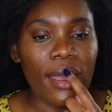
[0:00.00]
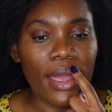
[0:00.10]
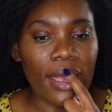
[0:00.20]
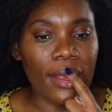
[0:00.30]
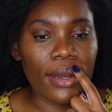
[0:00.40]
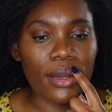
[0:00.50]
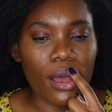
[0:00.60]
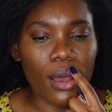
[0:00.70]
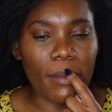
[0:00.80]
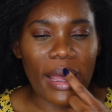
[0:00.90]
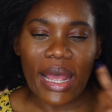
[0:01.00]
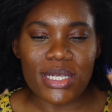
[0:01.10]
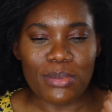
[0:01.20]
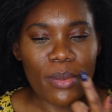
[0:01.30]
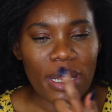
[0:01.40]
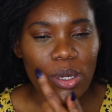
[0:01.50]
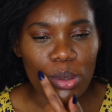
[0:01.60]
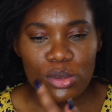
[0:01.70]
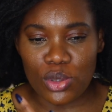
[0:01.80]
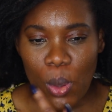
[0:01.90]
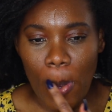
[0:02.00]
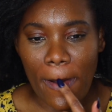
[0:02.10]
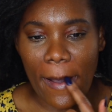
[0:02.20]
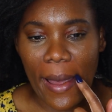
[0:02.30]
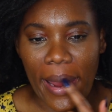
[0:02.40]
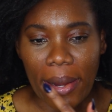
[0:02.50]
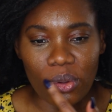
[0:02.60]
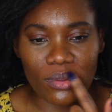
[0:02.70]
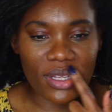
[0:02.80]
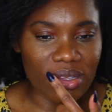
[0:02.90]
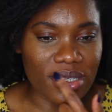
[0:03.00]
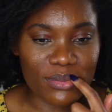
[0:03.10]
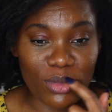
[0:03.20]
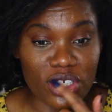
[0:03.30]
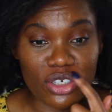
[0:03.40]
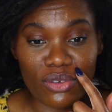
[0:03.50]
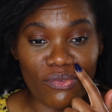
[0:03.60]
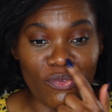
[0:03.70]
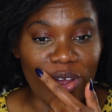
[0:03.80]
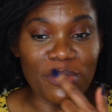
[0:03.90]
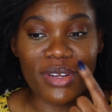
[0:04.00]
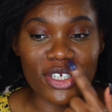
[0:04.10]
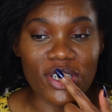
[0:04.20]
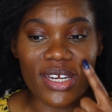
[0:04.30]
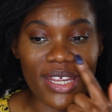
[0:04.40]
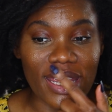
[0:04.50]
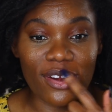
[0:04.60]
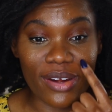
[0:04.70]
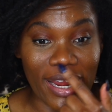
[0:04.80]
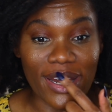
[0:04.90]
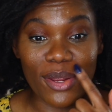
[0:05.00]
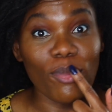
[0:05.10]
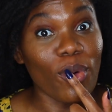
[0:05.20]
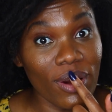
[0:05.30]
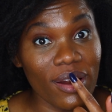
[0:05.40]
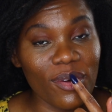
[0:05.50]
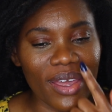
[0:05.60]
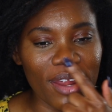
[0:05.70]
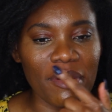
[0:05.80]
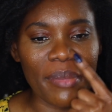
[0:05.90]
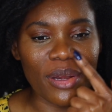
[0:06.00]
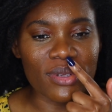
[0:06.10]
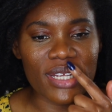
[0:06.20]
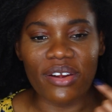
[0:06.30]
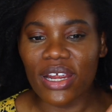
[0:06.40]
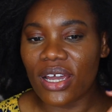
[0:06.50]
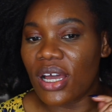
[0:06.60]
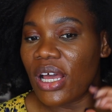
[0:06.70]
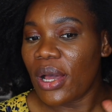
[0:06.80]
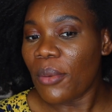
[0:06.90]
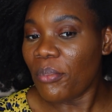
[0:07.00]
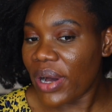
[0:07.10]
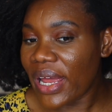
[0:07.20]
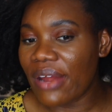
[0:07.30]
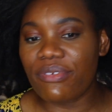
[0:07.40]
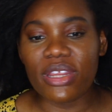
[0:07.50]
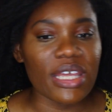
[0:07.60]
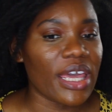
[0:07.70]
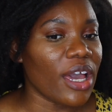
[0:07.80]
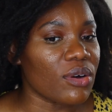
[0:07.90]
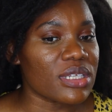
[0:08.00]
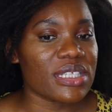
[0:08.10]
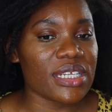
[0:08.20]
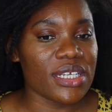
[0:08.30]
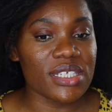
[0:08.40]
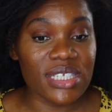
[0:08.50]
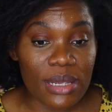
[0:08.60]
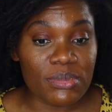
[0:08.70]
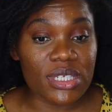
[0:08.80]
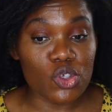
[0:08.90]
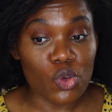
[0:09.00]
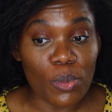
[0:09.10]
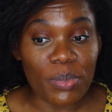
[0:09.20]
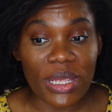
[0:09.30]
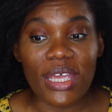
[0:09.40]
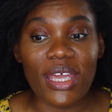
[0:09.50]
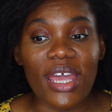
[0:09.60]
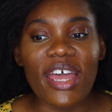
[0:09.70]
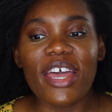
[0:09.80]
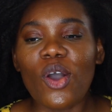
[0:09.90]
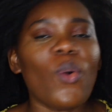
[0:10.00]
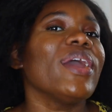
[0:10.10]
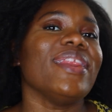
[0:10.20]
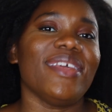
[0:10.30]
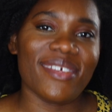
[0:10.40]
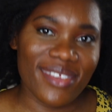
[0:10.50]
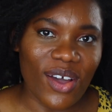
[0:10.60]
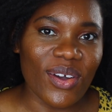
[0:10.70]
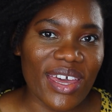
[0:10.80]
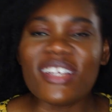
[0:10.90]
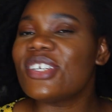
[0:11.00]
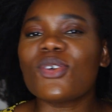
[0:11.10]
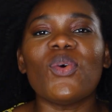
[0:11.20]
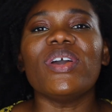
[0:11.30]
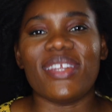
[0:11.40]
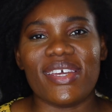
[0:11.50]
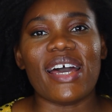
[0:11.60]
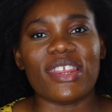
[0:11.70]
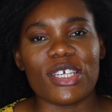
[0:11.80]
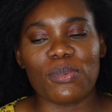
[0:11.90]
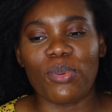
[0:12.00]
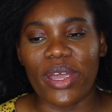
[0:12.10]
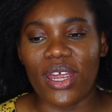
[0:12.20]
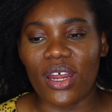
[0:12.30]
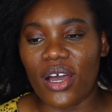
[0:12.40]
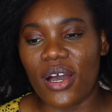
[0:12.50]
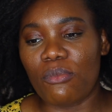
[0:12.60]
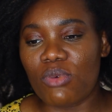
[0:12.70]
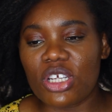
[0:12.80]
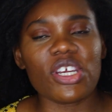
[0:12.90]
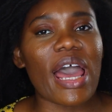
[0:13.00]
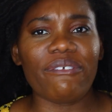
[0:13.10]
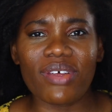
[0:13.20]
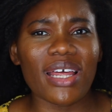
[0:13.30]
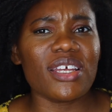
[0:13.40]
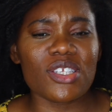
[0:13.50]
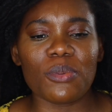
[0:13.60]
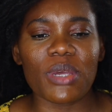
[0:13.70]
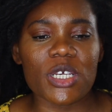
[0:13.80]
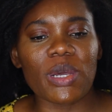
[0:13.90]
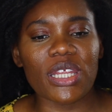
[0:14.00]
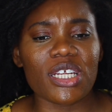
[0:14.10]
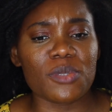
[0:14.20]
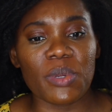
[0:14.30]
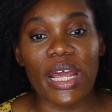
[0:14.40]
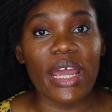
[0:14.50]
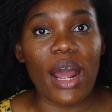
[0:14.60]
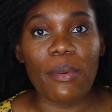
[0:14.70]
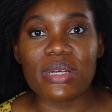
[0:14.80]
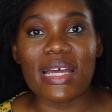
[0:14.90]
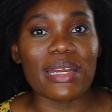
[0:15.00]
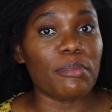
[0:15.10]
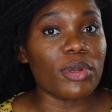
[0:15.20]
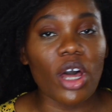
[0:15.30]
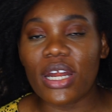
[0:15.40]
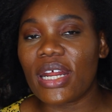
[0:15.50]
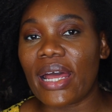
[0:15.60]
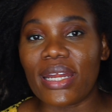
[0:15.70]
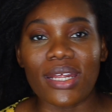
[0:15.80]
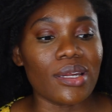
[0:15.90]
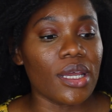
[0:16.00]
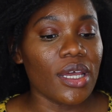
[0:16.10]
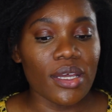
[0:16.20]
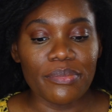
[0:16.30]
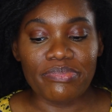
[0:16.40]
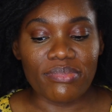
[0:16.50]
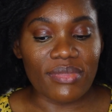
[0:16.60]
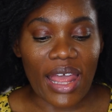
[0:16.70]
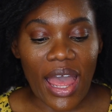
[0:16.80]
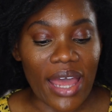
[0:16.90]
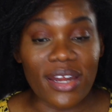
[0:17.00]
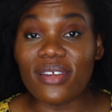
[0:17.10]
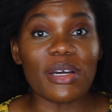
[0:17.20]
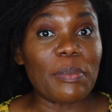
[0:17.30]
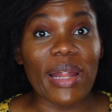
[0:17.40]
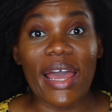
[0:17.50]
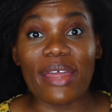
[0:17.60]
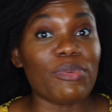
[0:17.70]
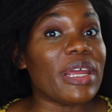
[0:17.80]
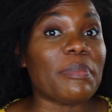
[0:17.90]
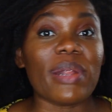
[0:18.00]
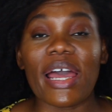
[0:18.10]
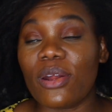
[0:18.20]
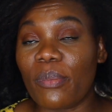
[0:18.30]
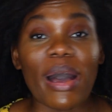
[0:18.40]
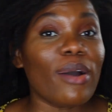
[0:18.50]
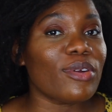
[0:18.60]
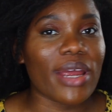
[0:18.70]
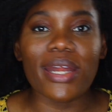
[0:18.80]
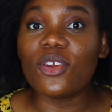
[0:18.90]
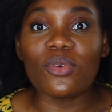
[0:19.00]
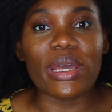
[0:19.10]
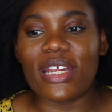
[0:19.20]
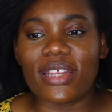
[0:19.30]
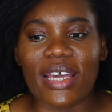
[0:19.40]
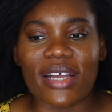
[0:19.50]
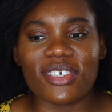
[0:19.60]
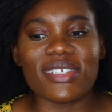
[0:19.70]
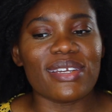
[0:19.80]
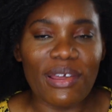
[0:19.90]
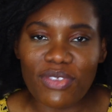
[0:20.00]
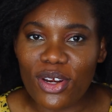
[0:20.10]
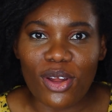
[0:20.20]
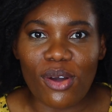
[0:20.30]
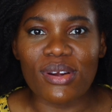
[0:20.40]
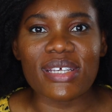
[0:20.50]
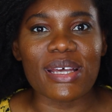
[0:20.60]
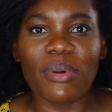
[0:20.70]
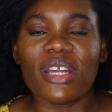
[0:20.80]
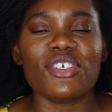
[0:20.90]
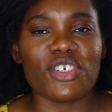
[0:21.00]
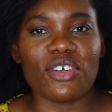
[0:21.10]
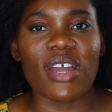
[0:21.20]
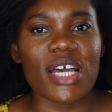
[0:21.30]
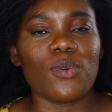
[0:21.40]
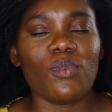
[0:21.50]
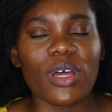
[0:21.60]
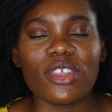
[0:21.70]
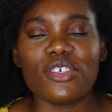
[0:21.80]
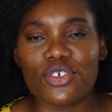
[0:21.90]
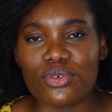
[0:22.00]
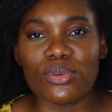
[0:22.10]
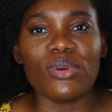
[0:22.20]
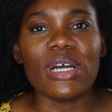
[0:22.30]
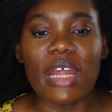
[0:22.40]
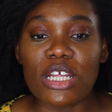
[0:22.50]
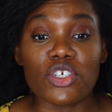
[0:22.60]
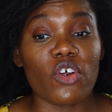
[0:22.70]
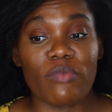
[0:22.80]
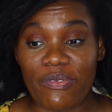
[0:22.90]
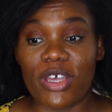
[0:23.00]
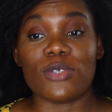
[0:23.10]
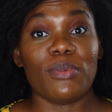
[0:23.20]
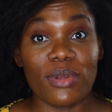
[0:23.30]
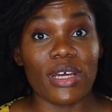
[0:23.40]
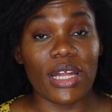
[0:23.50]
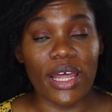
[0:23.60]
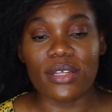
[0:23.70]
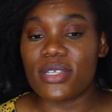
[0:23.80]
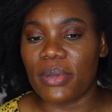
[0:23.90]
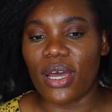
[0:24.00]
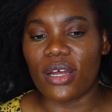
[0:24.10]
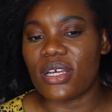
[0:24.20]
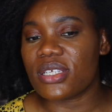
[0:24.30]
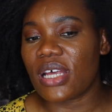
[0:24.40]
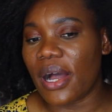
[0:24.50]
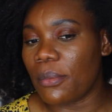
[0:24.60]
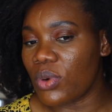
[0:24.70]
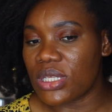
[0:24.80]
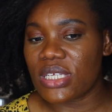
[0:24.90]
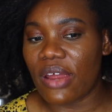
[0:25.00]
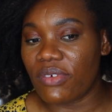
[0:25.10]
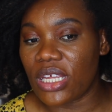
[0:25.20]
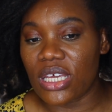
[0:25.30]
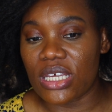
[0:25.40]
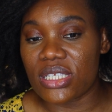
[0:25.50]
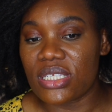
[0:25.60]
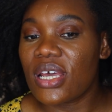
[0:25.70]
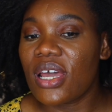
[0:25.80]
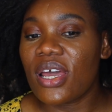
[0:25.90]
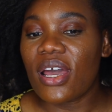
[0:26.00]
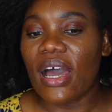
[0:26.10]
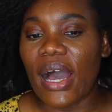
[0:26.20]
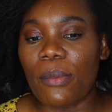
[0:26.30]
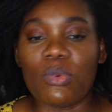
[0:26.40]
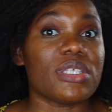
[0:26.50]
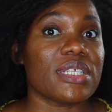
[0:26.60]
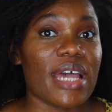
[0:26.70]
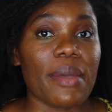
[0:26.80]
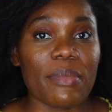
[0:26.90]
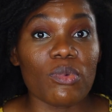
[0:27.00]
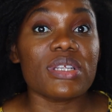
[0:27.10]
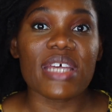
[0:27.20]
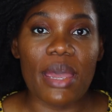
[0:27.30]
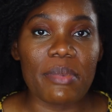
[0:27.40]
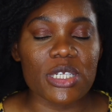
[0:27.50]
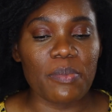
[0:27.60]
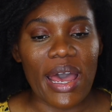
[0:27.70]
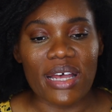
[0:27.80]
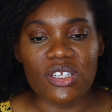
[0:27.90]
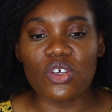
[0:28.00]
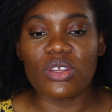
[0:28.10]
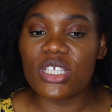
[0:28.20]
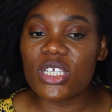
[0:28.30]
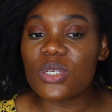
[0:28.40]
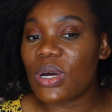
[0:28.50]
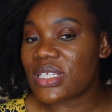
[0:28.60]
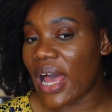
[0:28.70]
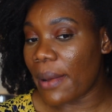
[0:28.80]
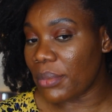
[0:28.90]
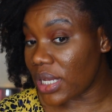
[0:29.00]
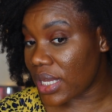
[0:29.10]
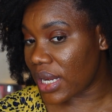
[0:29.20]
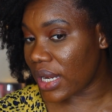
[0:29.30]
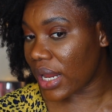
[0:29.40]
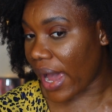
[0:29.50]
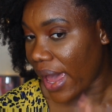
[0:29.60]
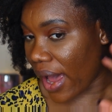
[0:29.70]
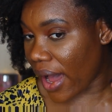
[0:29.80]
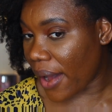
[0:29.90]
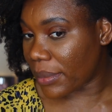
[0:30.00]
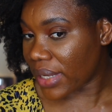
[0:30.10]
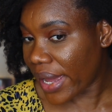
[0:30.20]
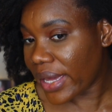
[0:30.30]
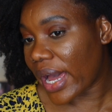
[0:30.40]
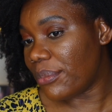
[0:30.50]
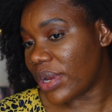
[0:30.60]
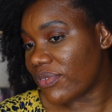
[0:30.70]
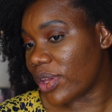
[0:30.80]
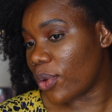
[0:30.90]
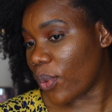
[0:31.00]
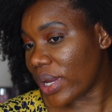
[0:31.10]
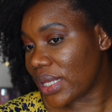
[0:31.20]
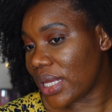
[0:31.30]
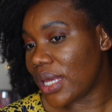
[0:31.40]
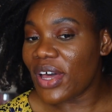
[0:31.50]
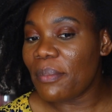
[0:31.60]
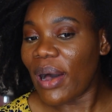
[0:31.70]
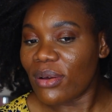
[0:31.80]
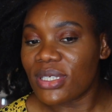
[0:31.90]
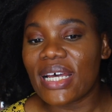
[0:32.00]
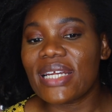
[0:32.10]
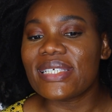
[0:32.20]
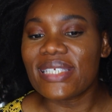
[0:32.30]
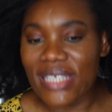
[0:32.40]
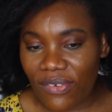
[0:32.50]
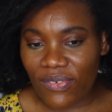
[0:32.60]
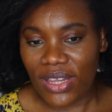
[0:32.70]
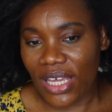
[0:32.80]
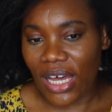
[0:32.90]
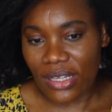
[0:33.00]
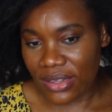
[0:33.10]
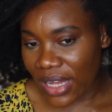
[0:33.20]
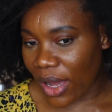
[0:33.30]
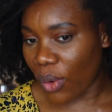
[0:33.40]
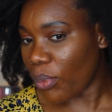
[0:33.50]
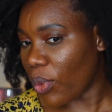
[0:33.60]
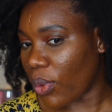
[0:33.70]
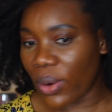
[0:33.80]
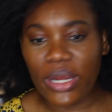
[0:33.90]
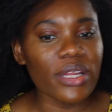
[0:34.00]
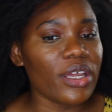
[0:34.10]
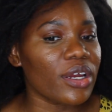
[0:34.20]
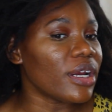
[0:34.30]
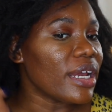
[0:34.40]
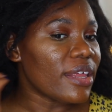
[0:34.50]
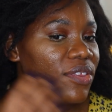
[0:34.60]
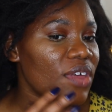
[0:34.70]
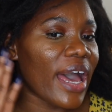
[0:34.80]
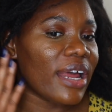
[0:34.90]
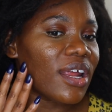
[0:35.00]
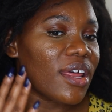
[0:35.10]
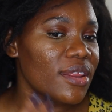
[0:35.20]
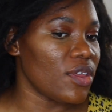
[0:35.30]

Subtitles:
And I had to blow my nose, so I don't think there's much foundation here anymore, okay, around my nose area, but everything else seems to be oily, okay, just oily at this point, which I feel like it's to be expected. It's been 8 hours. I didn't blot it. I didn't reapply no powder. I didn't do anything. I just left it alone because I wanted to show you guys what the true nature of my face would look like, to be honest, once everything is once time has passed. So this is what I'm looking like. I'm definitely oily. The powder side is definitely a lot more oilier than